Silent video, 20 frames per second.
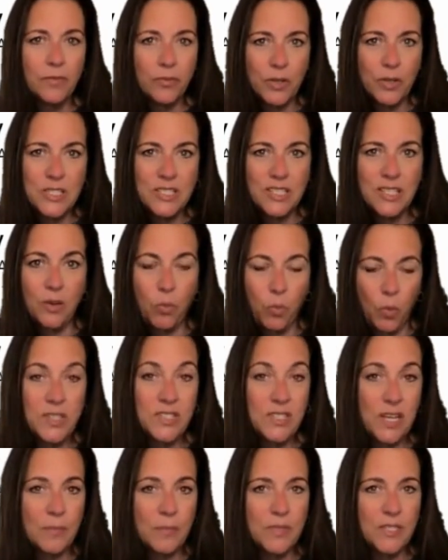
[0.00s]

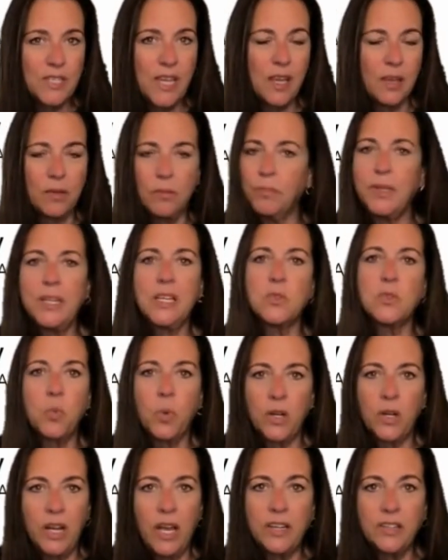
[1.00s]
scan,
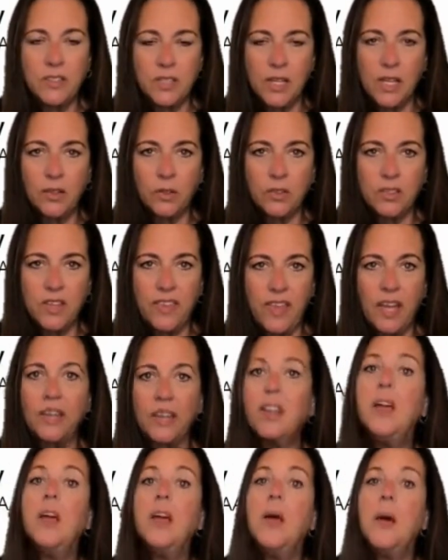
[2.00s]
because we're not entitled to
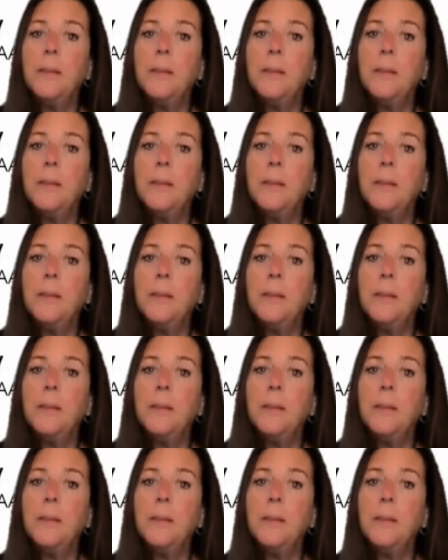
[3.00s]
that.